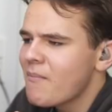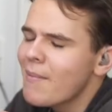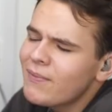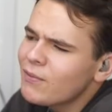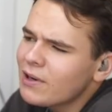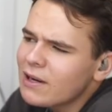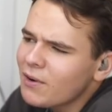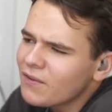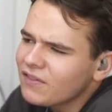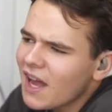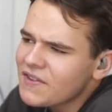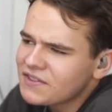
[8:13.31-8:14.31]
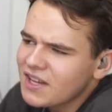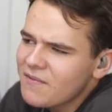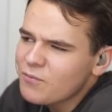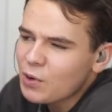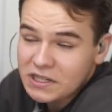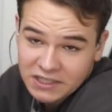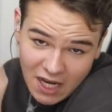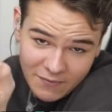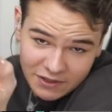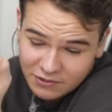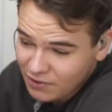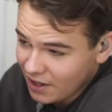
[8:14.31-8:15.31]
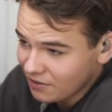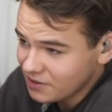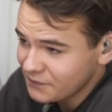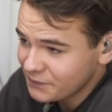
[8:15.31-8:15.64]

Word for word: Maybe if you really want to fly the 717 around.